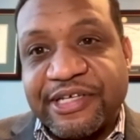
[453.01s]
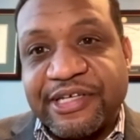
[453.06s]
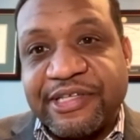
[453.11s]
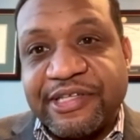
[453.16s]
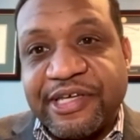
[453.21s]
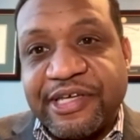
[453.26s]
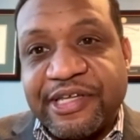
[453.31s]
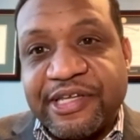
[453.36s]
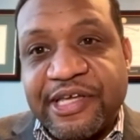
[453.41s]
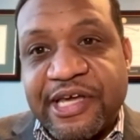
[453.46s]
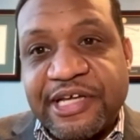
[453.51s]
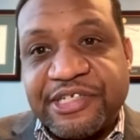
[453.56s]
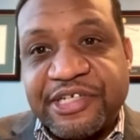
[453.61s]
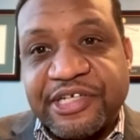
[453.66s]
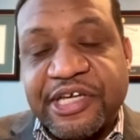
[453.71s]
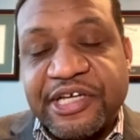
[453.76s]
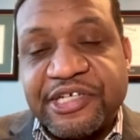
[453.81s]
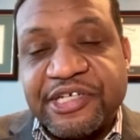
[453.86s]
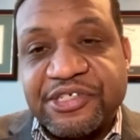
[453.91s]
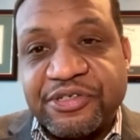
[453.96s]
in in the
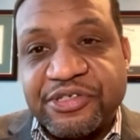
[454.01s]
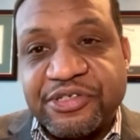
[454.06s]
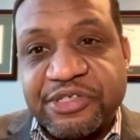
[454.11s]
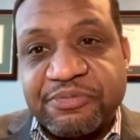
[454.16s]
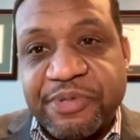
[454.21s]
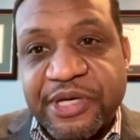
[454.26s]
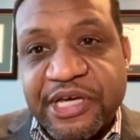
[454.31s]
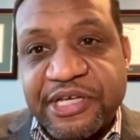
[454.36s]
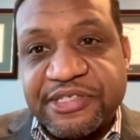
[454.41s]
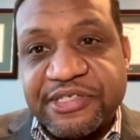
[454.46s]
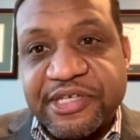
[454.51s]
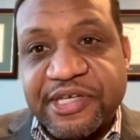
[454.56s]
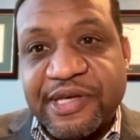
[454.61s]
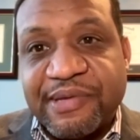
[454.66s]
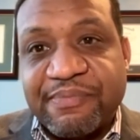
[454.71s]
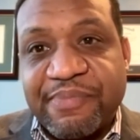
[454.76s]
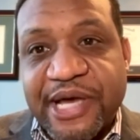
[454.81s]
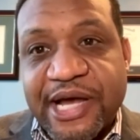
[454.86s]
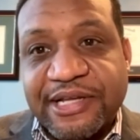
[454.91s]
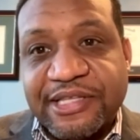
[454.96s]
educational space,
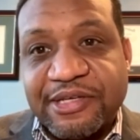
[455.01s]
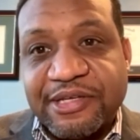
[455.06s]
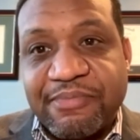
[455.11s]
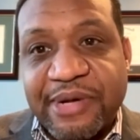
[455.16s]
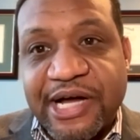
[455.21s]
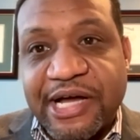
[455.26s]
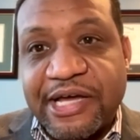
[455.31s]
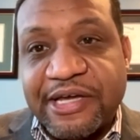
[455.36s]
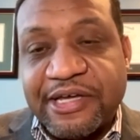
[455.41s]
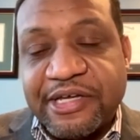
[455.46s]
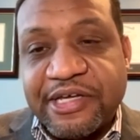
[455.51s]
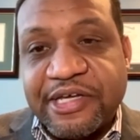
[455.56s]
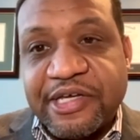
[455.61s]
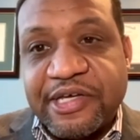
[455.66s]
impacted my